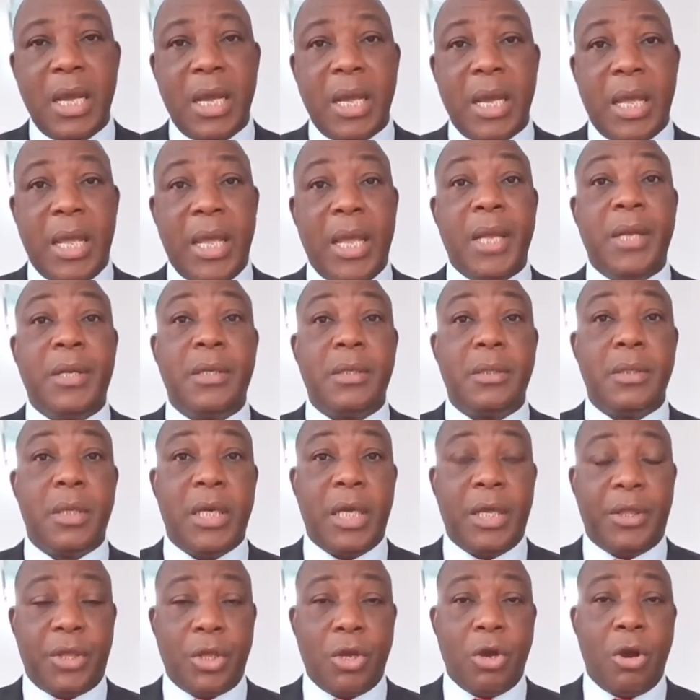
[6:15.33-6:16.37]
in
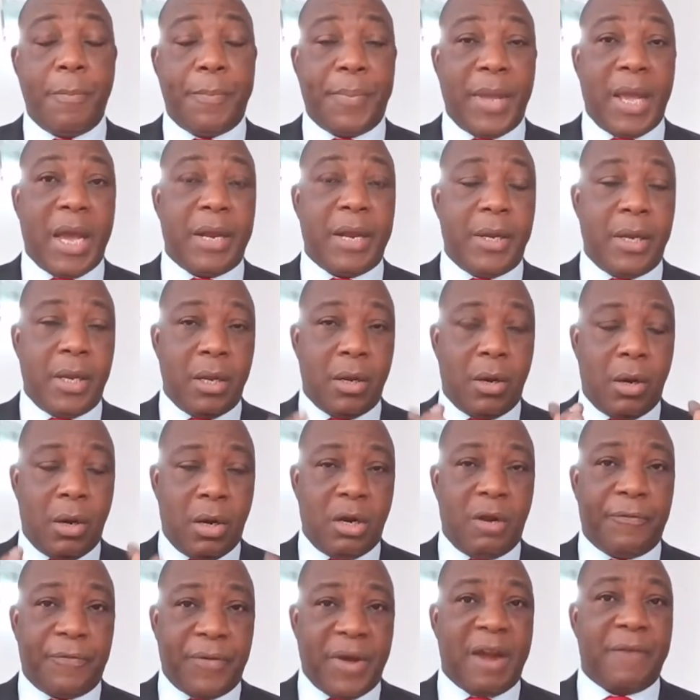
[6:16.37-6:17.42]
Ethiopia. The
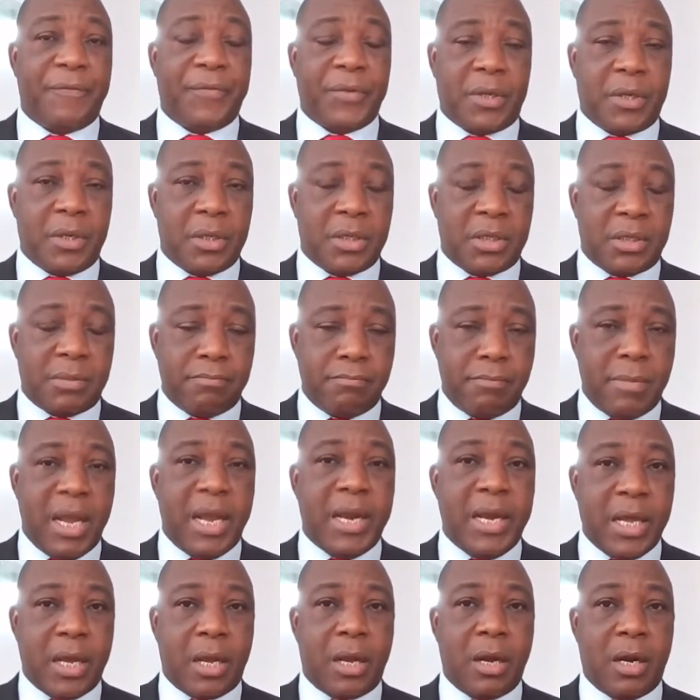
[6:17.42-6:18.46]
Horn of Africa's
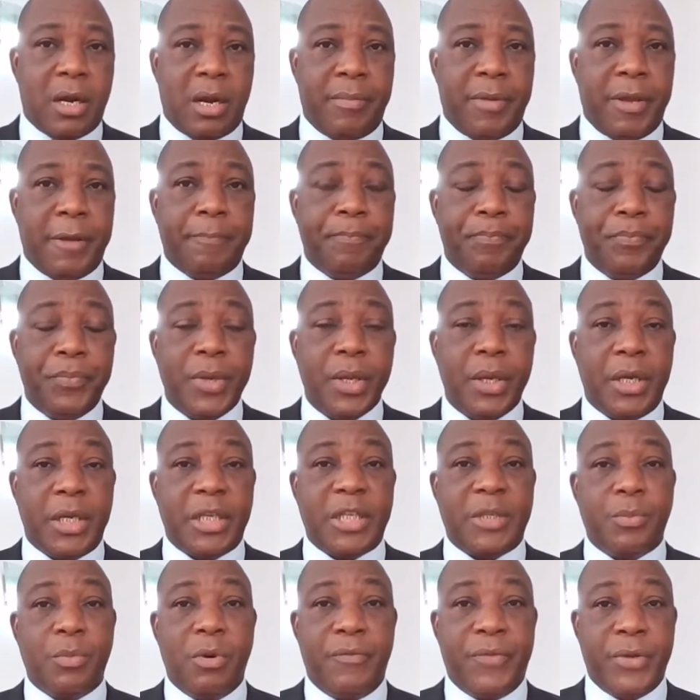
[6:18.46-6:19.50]
main economy
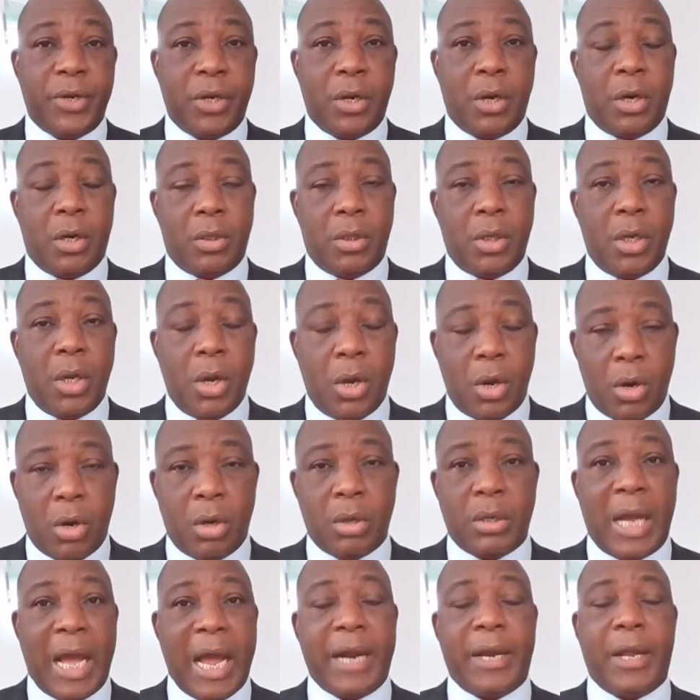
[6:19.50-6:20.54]
is moving
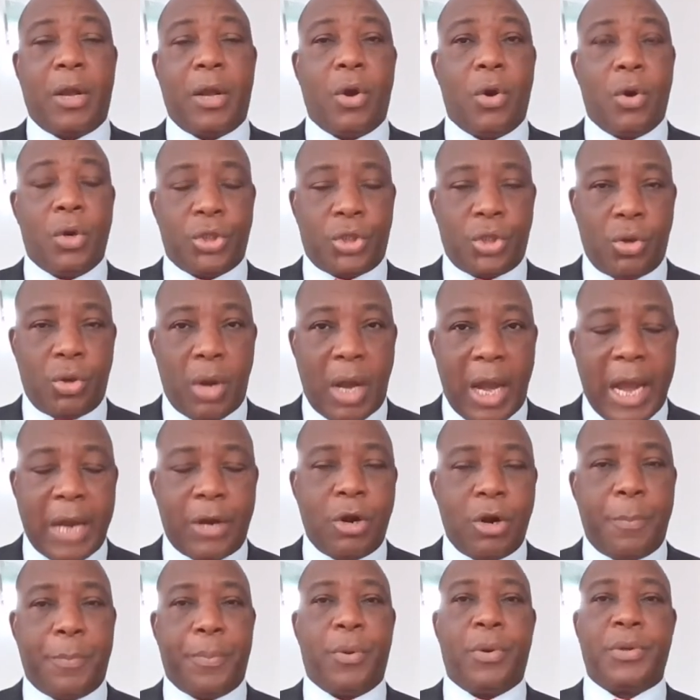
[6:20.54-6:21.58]
on agriculture,
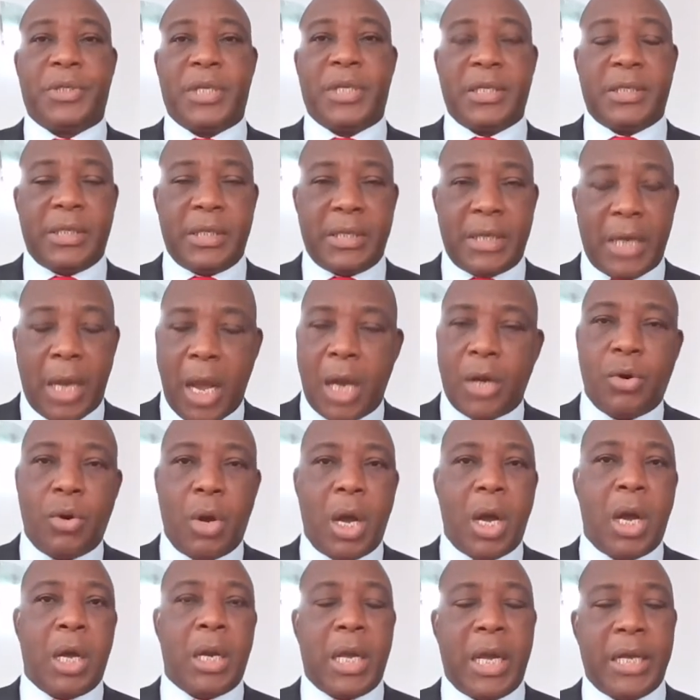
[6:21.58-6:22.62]
agro-processing,
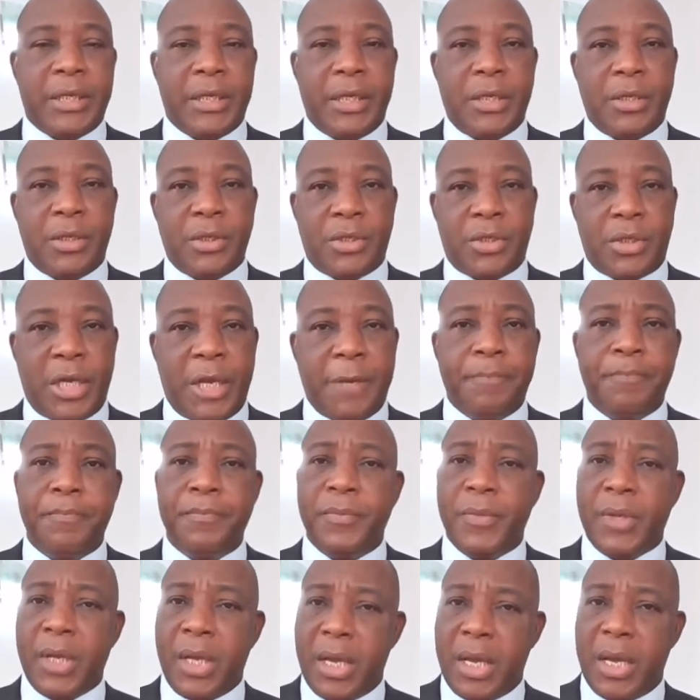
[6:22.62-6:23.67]
agro-allied industry.
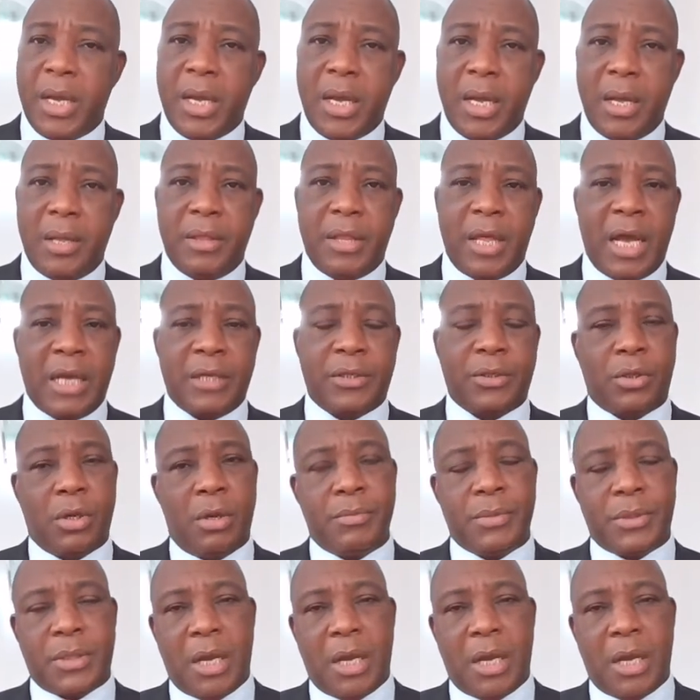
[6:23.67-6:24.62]
And that's thumbs